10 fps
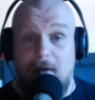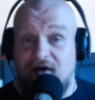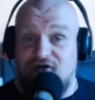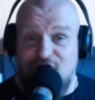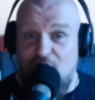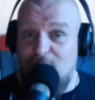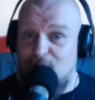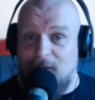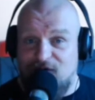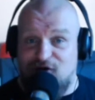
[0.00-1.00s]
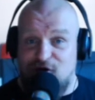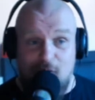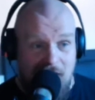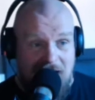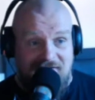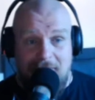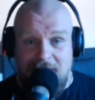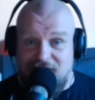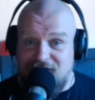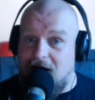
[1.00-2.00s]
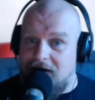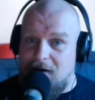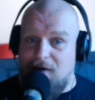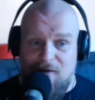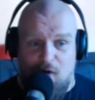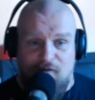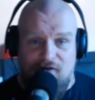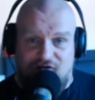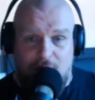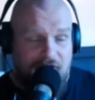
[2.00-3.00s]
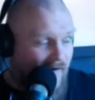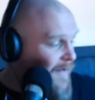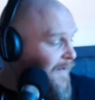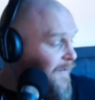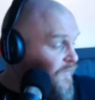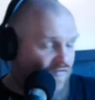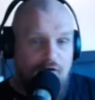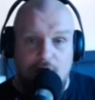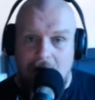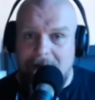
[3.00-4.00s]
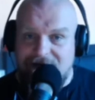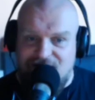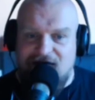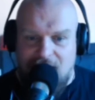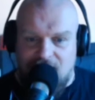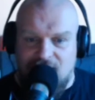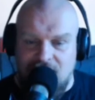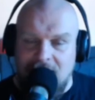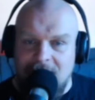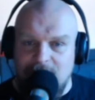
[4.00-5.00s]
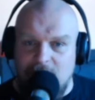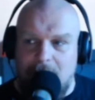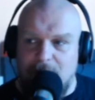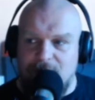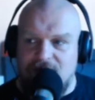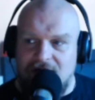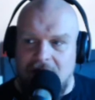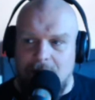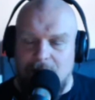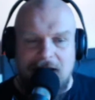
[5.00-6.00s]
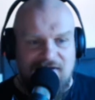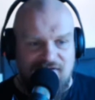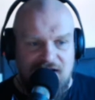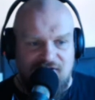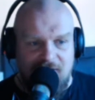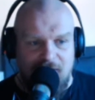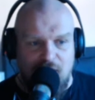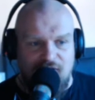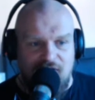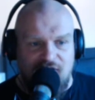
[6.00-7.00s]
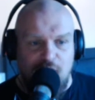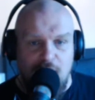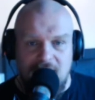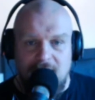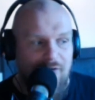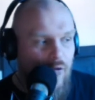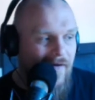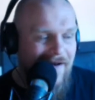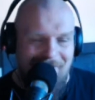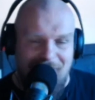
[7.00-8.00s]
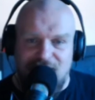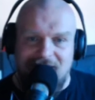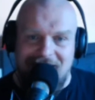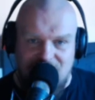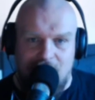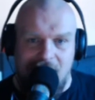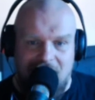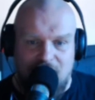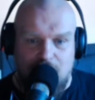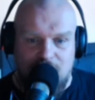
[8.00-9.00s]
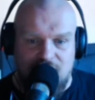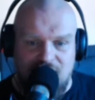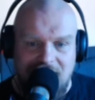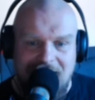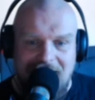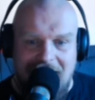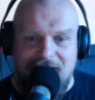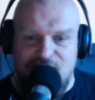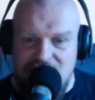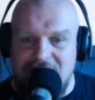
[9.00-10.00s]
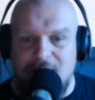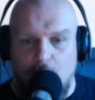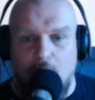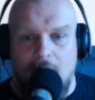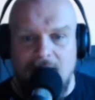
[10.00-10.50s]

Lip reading: of control almost, who we had damn near to carry it over the shoulder. So I'm concerned about AC/DC because the two of them will be going to hell for leather with alcohols. And if they go...